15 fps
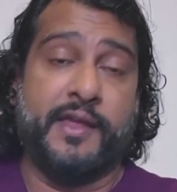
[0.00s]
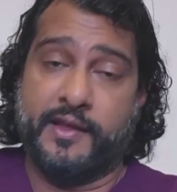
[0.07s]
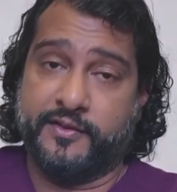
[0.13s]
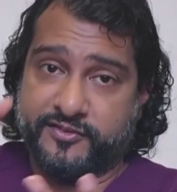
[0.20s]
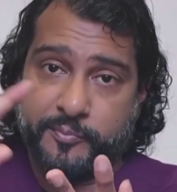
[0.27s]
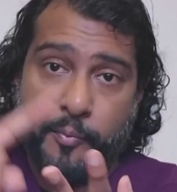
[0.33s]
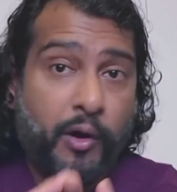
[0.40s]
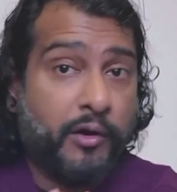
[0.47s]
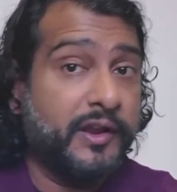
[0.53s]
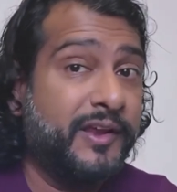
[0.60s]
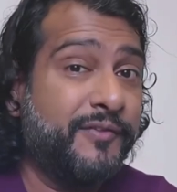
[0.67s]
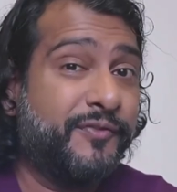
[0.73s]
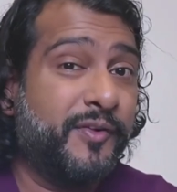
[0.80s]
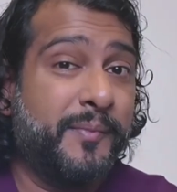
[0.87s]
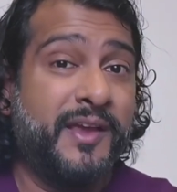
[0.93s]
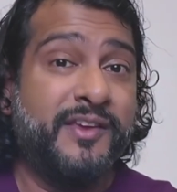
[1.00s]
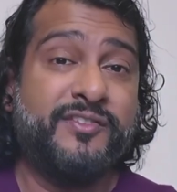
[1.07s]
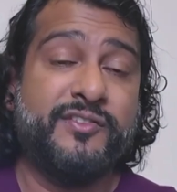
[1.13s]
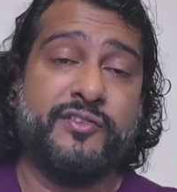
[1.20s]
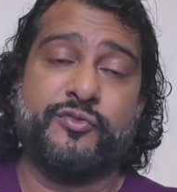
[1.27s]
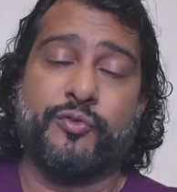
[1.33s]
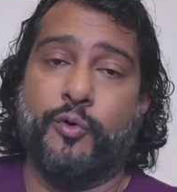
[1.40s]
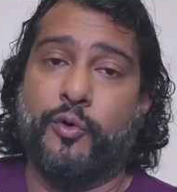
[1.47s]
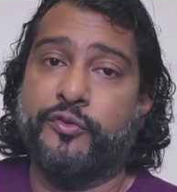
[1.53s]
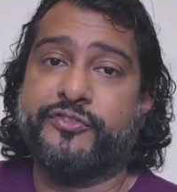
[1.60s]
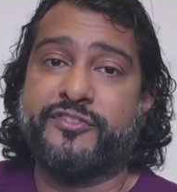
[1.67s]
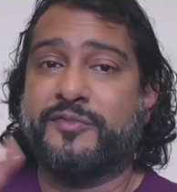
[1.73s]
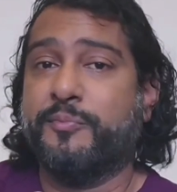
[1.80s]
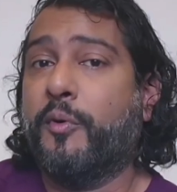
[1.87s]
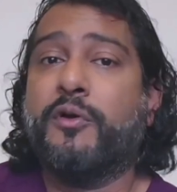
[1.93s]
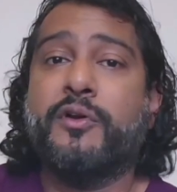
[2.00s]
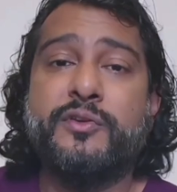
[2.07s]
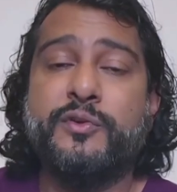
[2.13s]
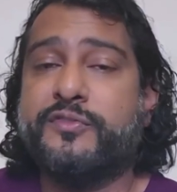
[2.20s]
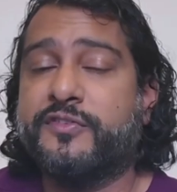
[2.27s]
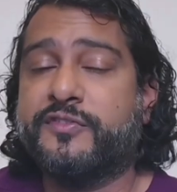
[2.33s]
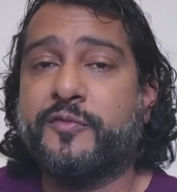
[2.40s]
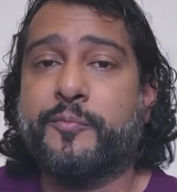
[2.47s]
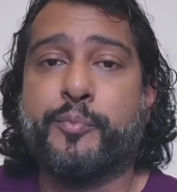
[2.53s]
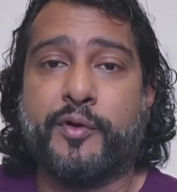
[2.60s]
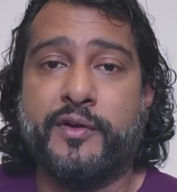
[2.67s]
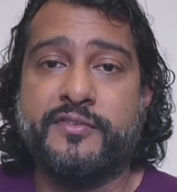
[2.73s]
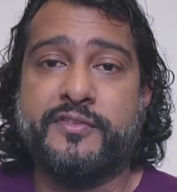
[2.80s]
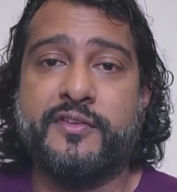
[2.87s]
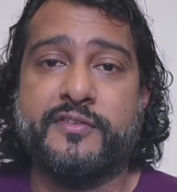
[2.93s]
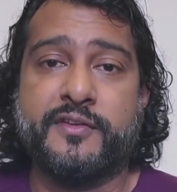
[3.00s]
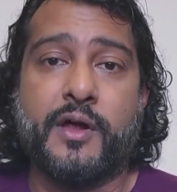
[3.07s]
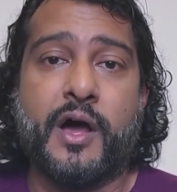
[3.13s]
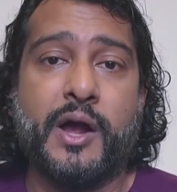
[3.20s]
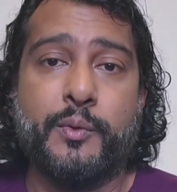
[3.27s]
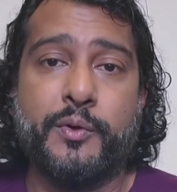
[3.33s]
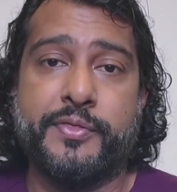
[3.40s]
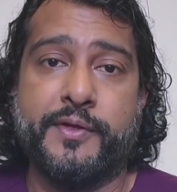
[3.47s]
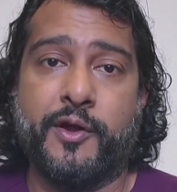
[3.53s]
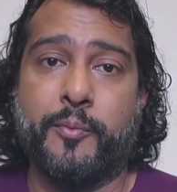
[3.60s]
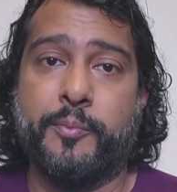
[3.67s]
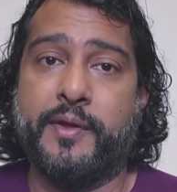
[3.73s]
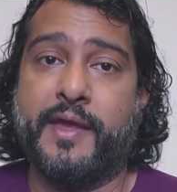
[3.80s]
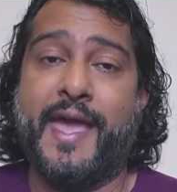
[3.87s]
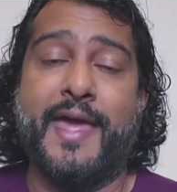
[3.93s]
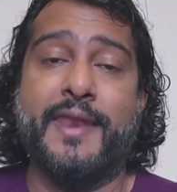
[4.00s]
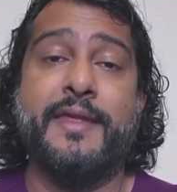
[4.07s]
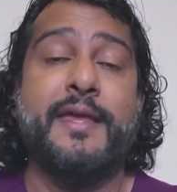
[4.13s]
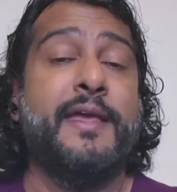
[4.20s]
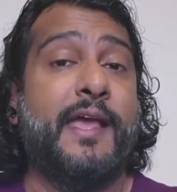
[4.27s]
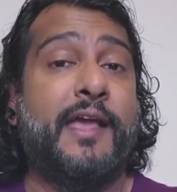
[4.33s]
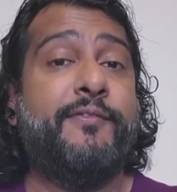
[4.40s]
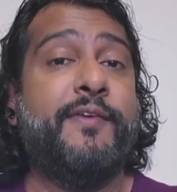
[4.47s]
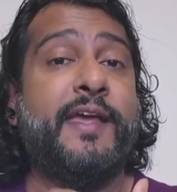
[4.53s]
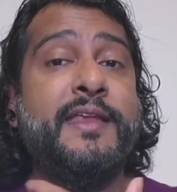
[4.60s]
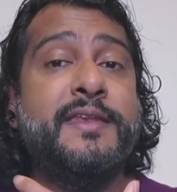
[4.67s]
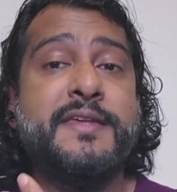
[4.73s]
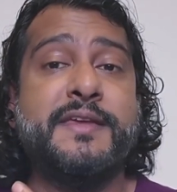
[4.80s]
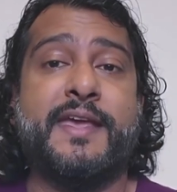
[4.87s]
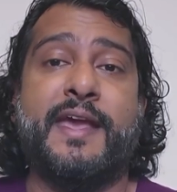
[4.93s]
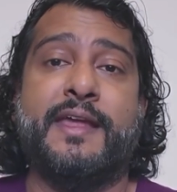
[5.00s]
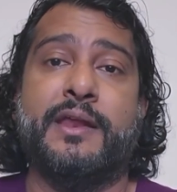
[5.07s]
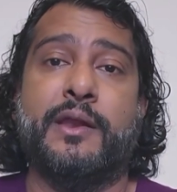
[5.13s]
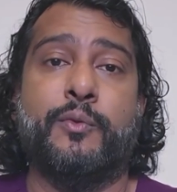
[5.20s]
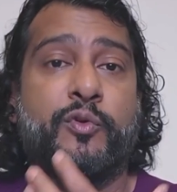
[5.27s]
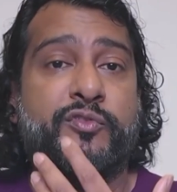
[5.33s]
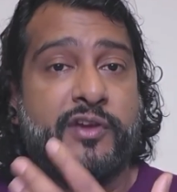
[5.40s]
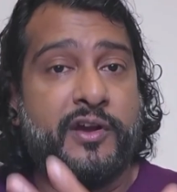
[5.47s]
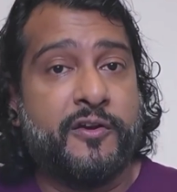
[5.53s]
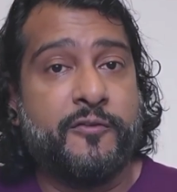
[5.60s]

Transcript: smart inflammation control, smart uses of braces and aquatherapy, and if indicated, regenerative